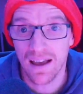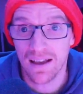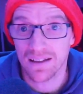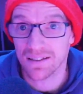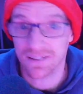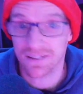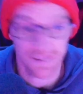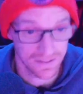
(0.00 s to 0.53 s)

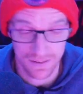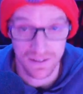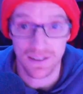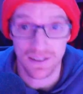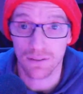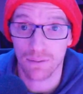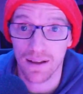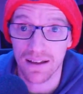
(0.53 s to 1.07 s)

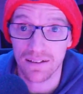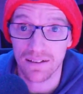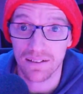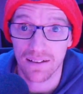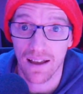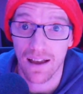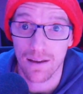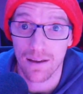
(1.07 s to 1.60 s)
stick around,
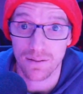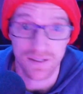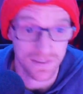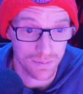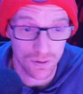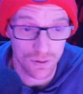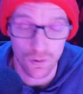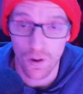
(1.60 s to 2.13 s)

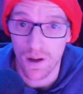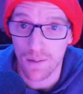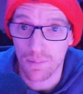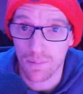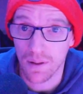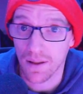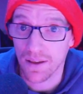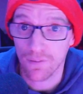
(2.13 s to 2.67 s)

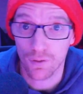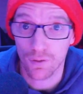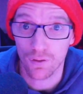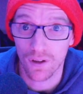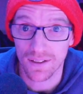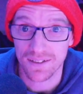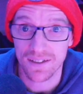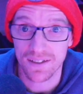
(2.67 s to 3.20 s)
subscribe if you'd
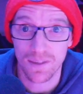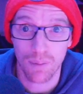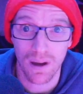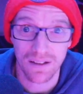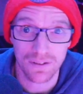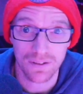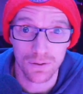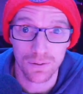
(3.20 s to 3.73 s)
like to see
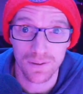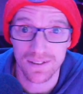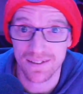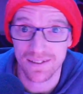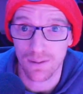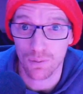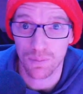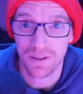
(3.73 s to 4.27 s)
part two, because
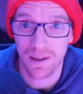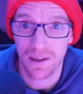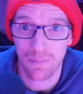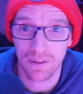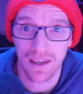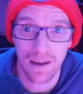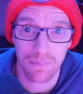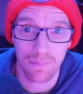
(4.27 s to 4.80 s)
that will be
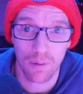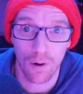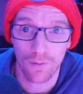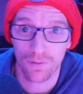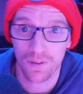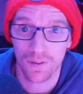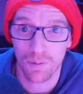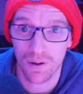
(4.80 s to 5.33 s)
coming up
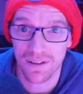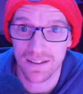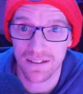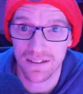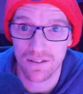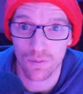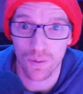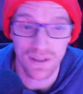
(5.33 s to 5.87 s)
hopefully by the end
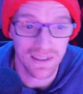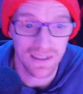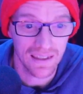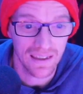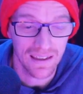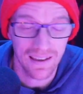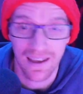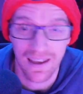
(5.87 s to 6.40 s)
of the week.
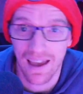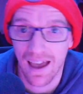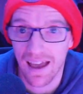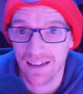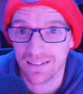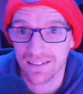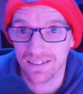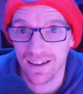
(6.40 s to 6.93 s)

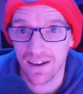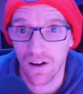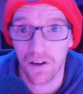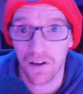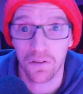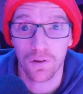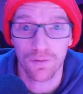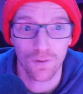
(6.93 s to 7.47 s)
And yeah, I
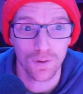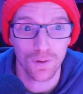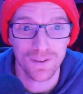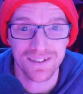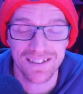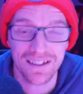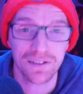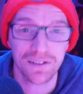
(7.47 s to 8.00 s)
look forward to
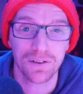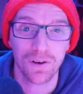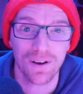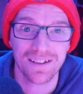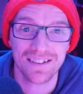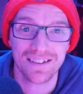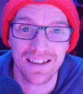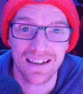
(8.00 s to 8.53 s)
seeing you
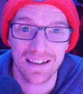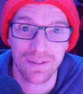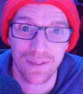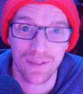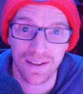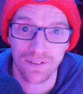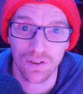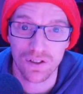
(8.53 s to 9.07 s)
guys then, and
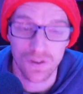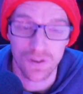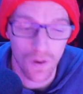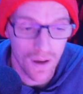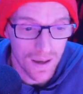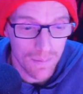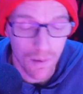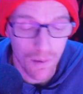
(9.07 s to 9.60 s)
thanks for your
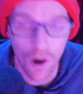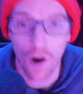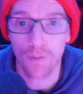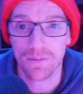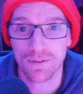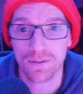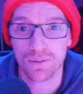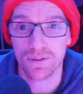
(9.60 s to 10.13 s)
time. I hope
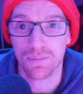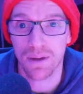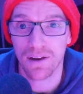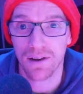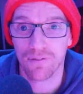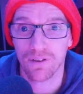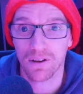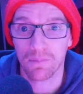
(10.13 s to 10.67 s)
this was a
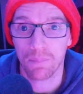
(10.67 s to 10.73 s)
benefit,